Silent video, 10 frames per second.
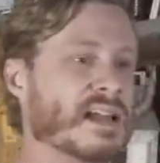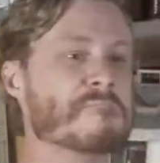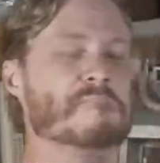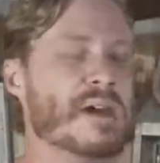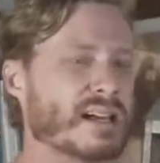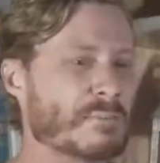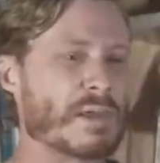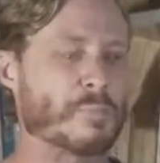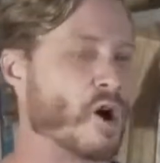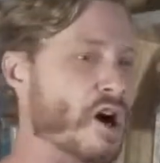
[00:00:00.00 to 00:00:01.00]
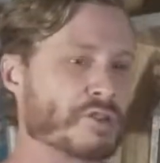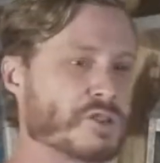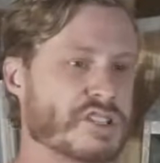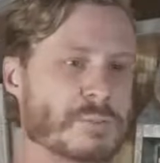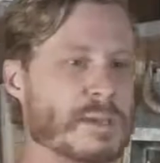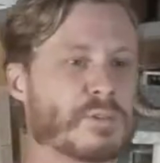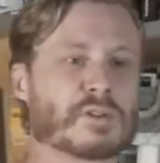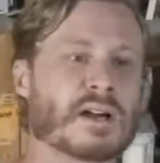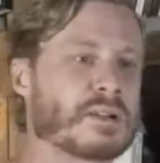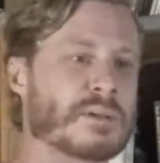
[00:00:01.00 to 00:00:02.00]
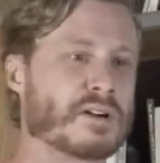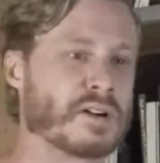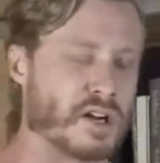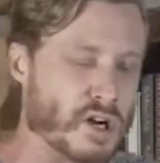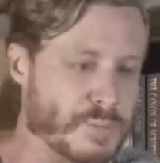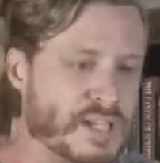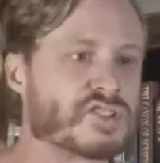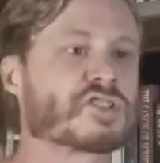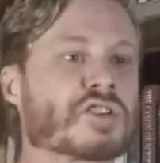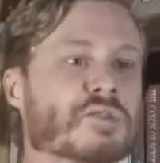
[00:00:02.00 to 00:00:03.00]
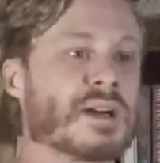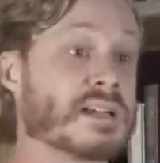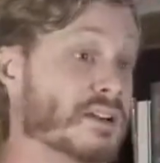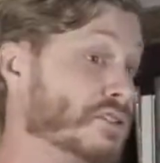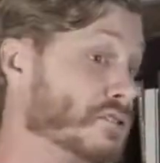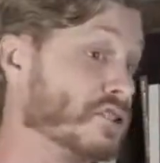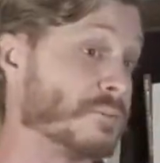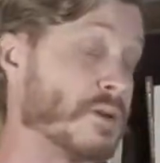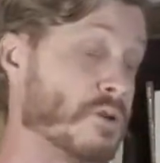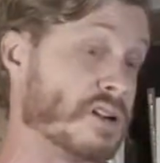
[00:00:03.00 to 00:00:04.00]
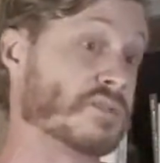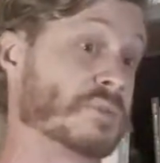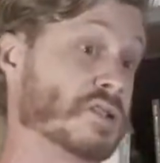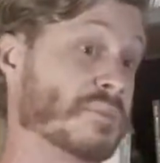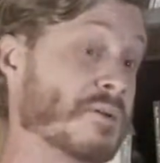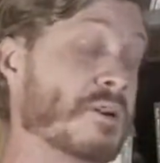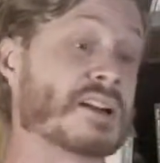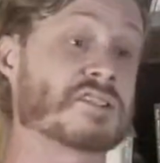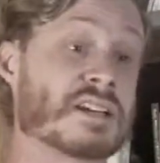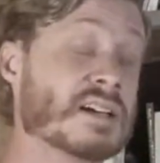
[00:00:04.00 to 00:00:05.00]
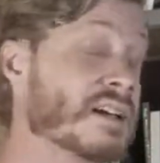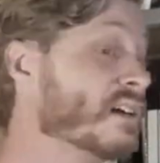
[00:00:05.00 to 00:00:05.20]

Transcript: And many people, hundreds of people around America are being stirred right now. And you could be one of them. You could be watching.